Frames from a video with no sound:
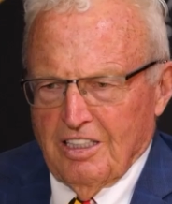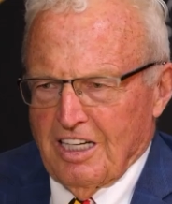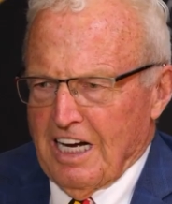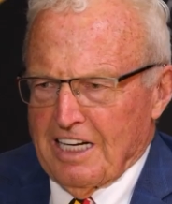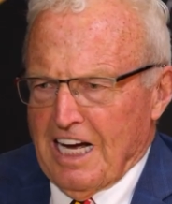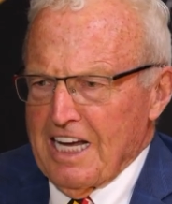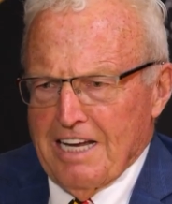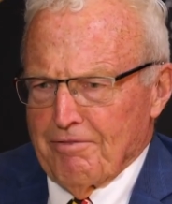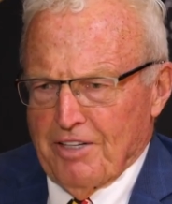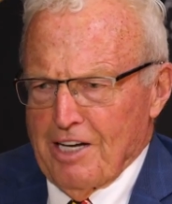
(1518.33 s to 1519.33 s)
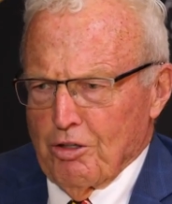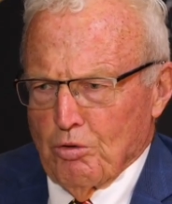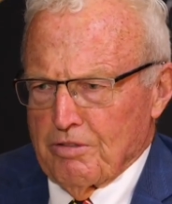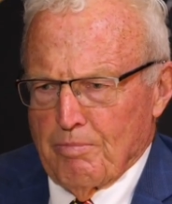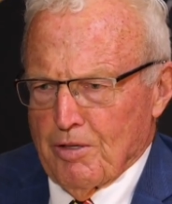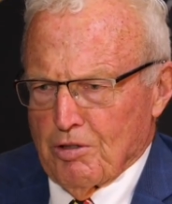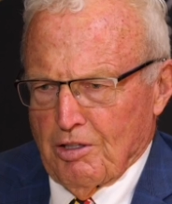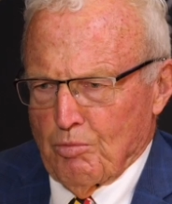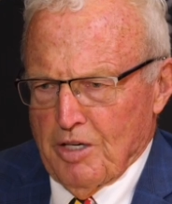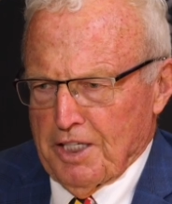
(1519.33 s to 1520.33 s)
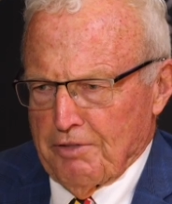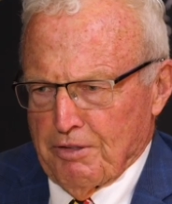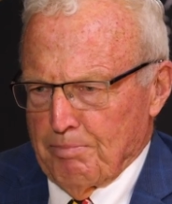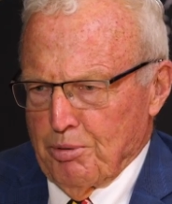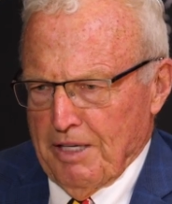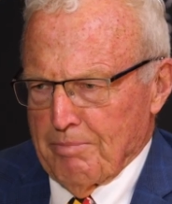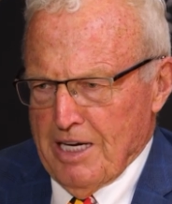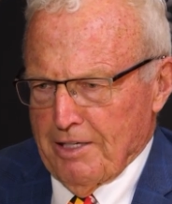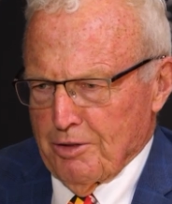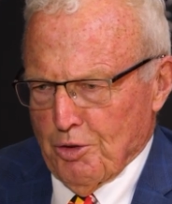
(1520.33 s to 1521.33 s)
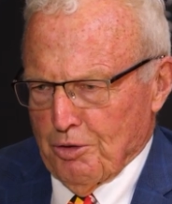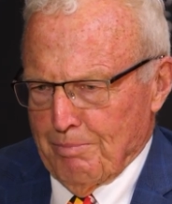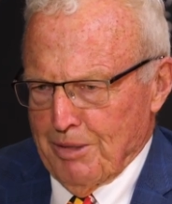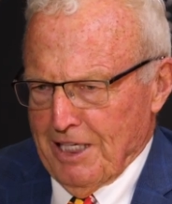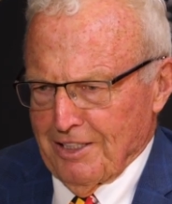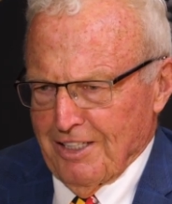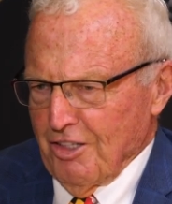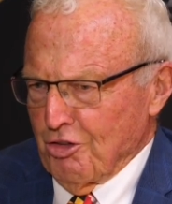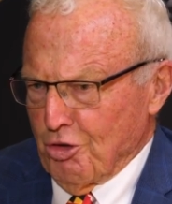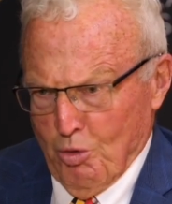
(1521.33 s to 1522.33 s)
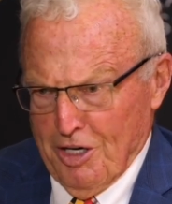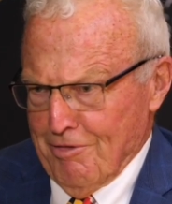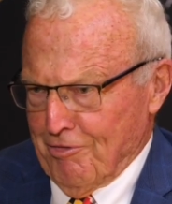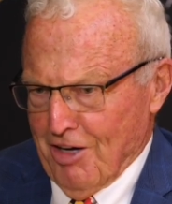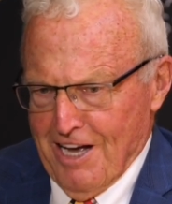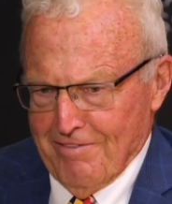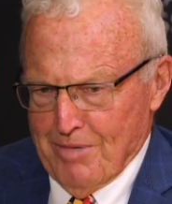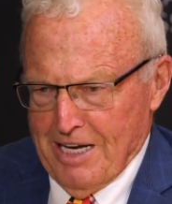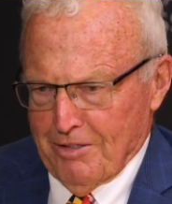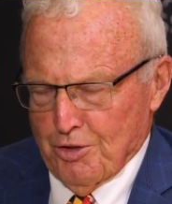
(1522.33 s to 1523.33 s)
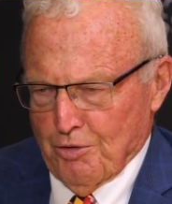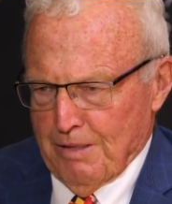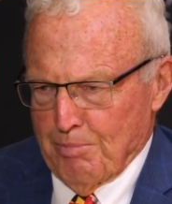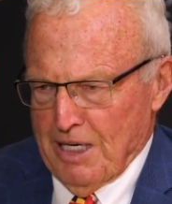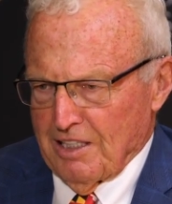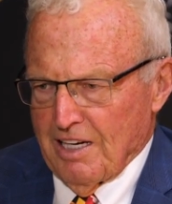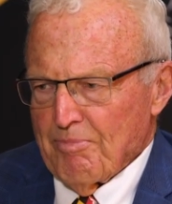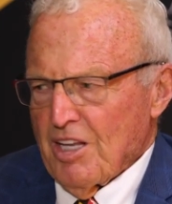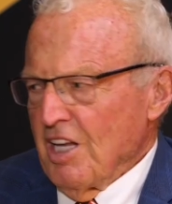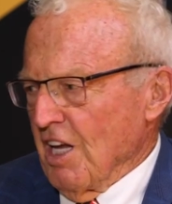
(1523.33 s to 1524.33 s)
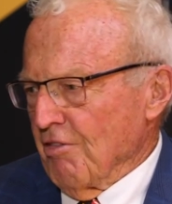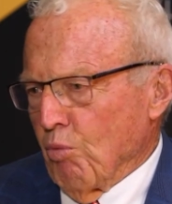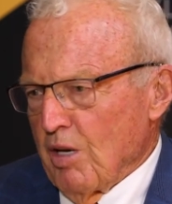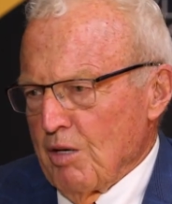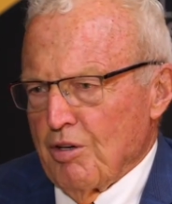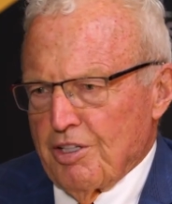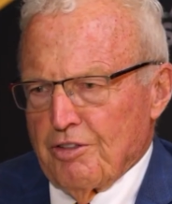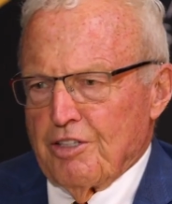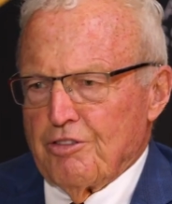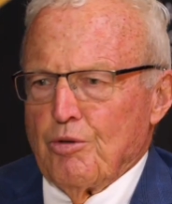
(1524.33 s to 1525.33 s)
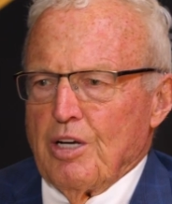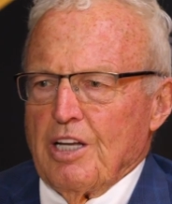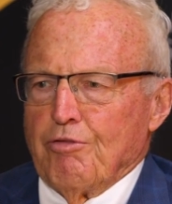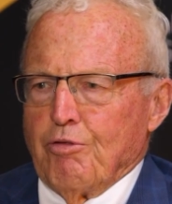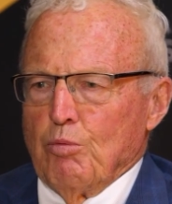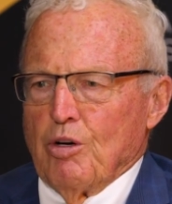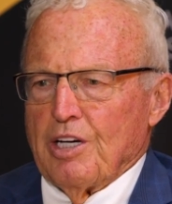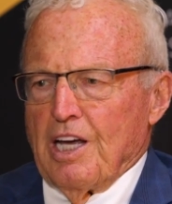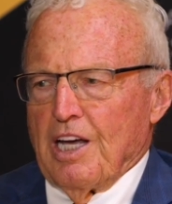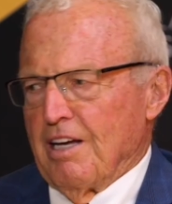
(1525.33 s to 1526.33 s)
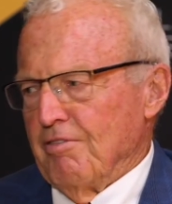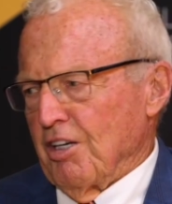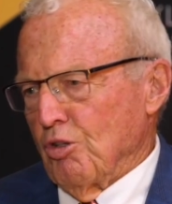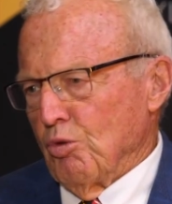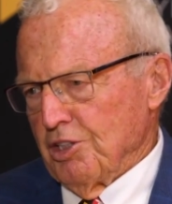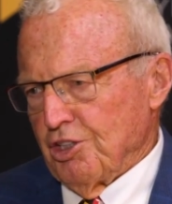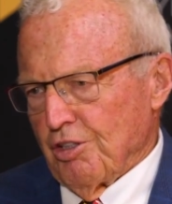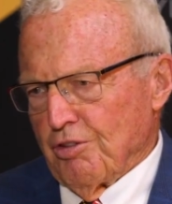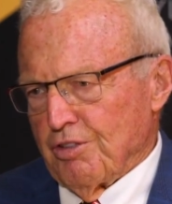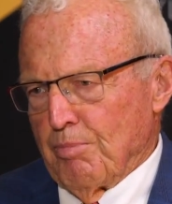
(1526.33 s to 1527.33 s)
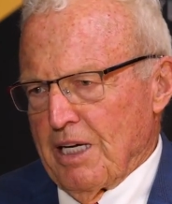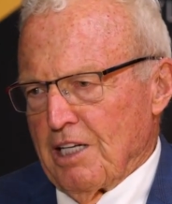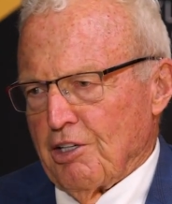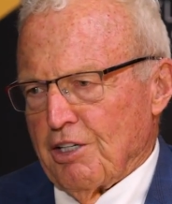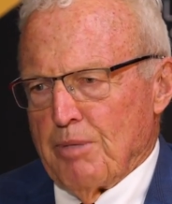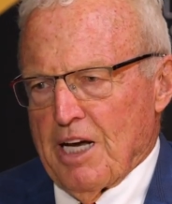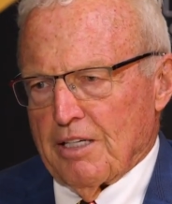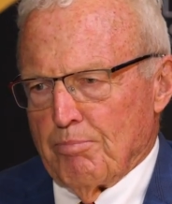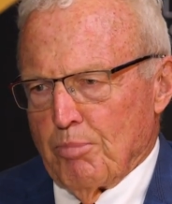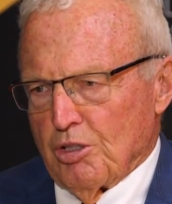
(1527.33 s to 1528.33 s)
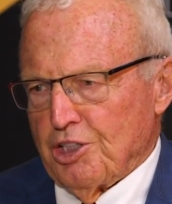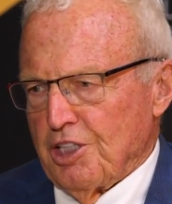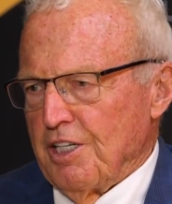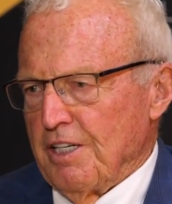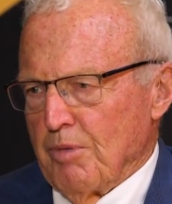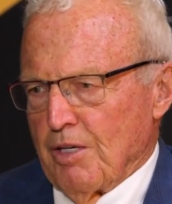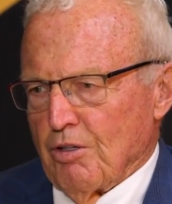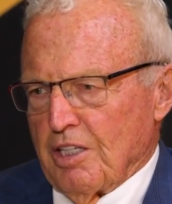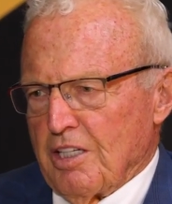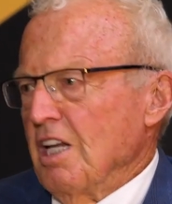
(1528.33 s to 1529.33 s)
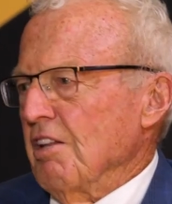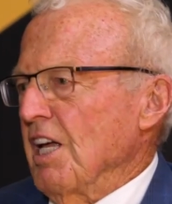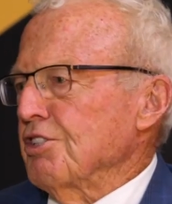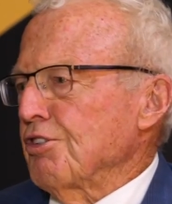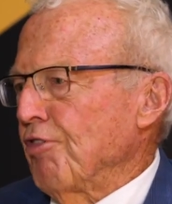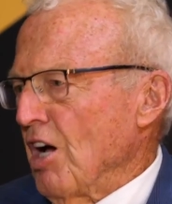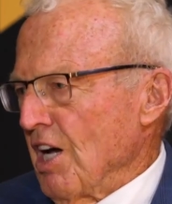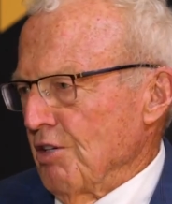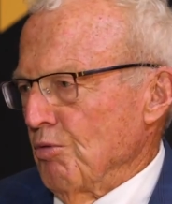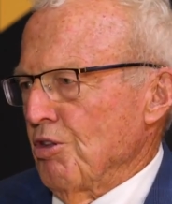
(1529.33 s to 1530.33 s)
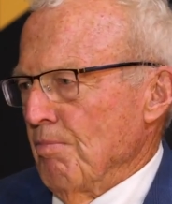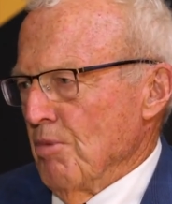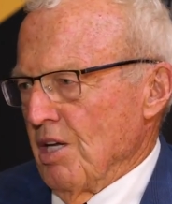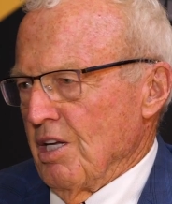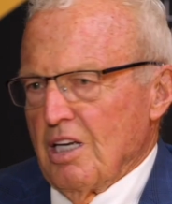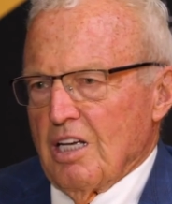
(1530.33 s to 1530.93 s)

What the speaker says: I hold the Maryland record for putting matters on the ballot, 25 matters on the ballot. If we want to have a question on the ballot about abortion in Maryland, that's fine with me.